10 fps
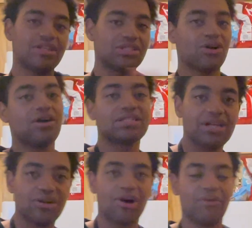the sauce
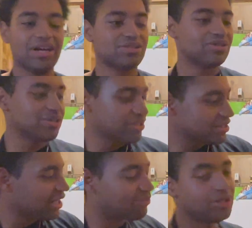done already, so then you can just
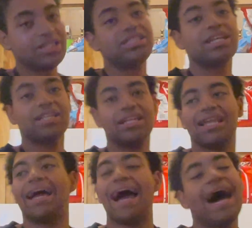like put the chicken in
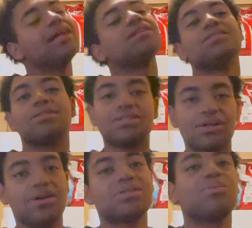like hot into the
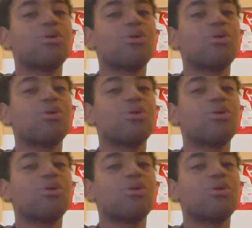sauce and blah